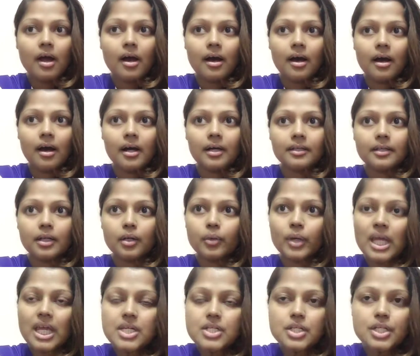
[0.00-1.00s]
The
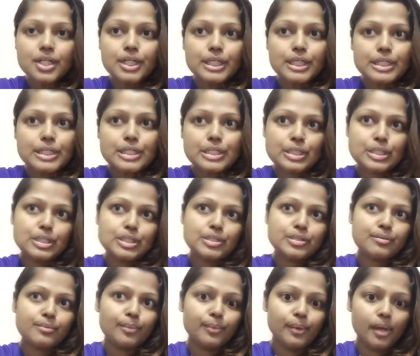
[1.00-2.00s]
location
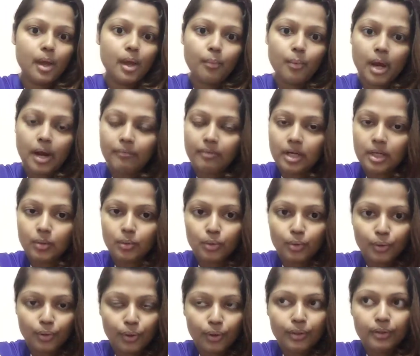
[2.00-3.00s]
is very
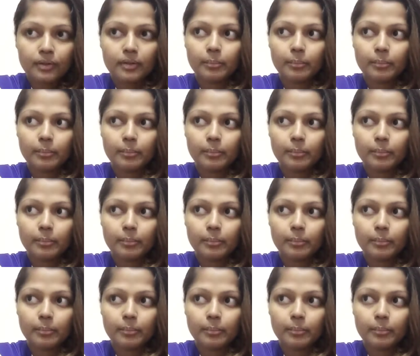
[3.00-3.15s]
good.